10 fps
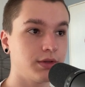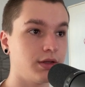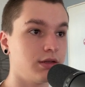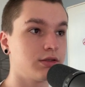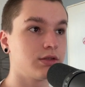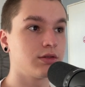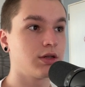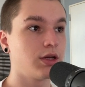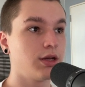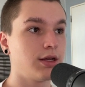Let's
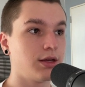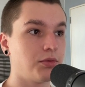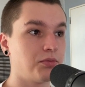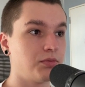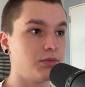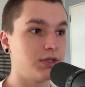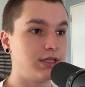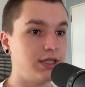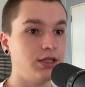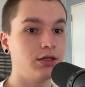
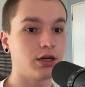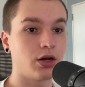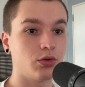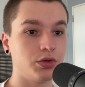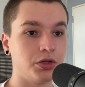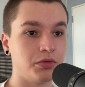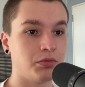see how the